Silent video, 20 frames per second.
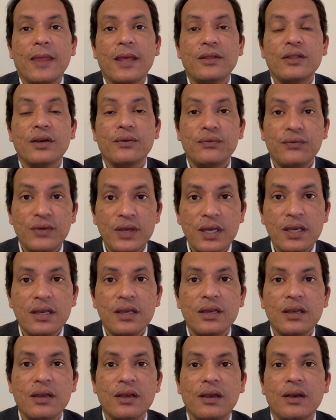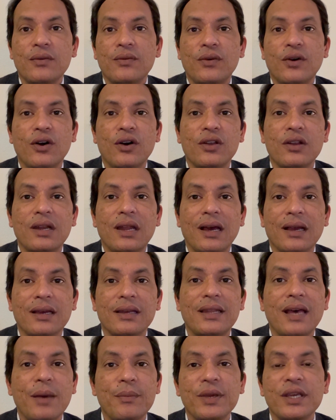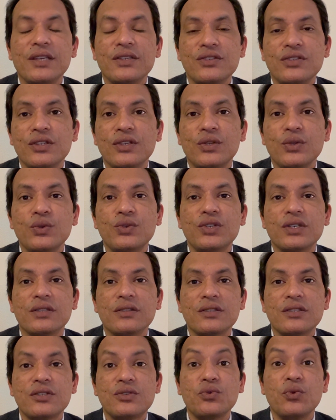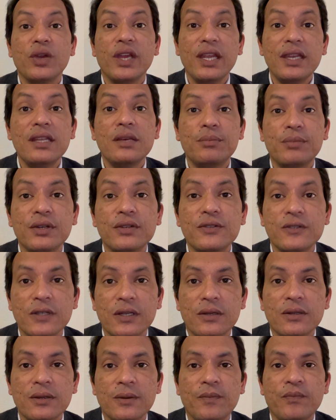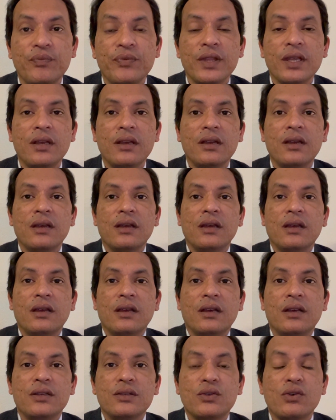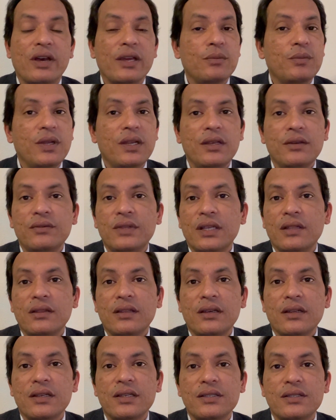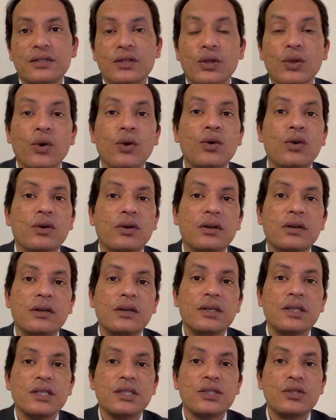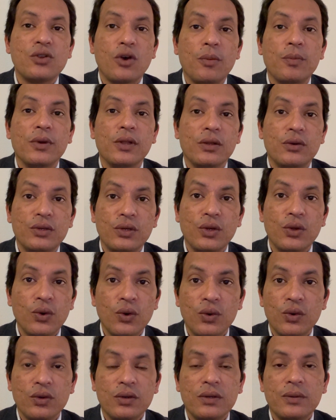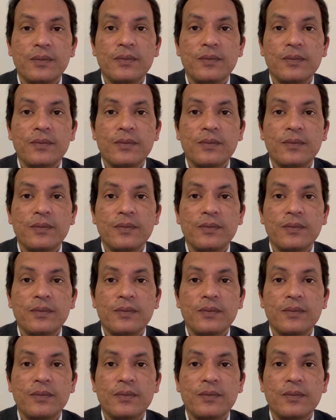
the fee for academic institutions to 80%. So I believe then there is no Stopper or no